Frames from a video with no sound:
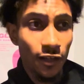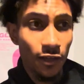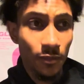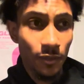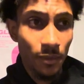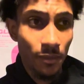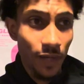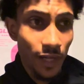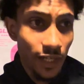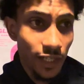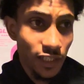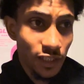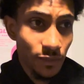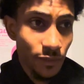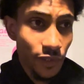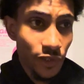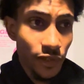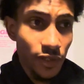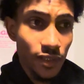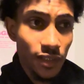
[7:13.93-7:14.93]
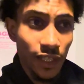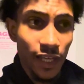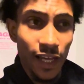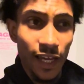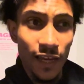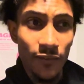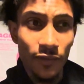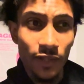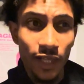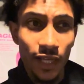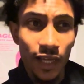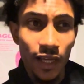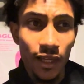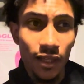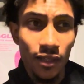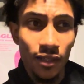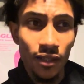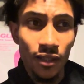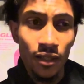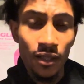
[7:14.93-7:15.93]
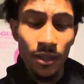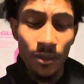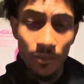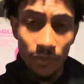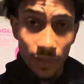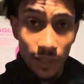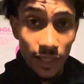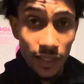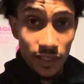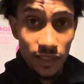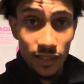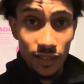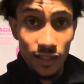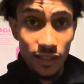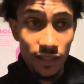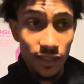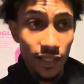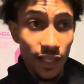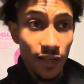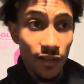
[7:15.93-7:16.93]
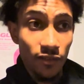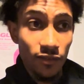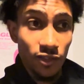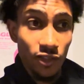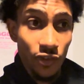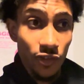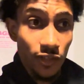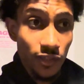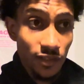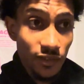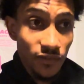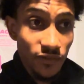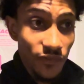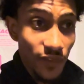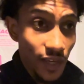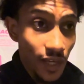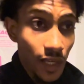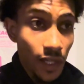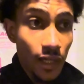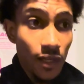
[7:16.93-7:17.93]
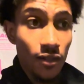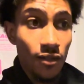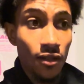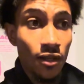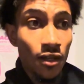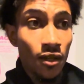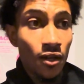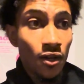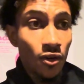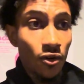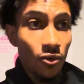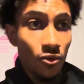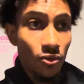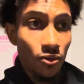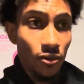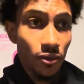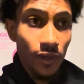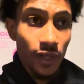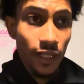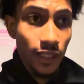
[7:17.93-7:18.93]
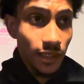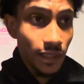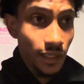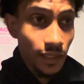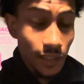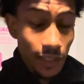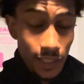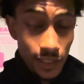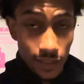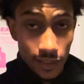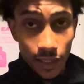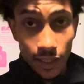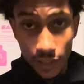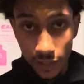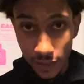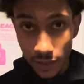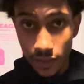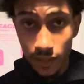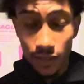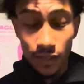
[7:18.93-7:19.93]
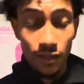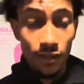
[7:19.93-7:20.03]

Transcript: In my experience, I haven't had plastics that have started to fade or anything like that.